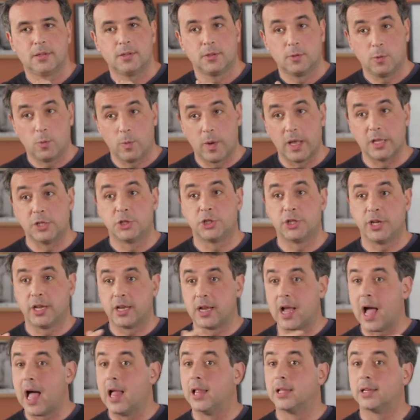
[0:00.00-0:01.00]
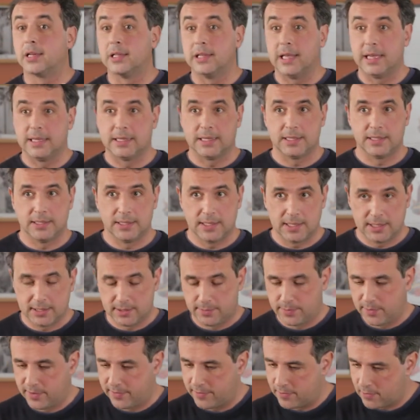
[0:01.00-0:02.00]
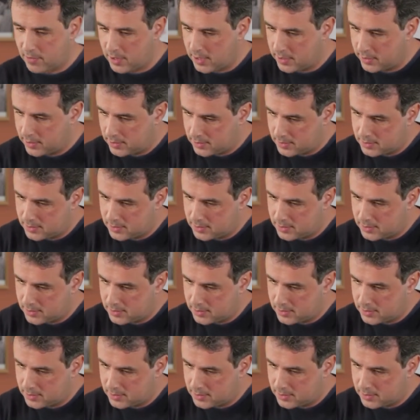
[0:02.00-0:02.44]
when she calculated this before.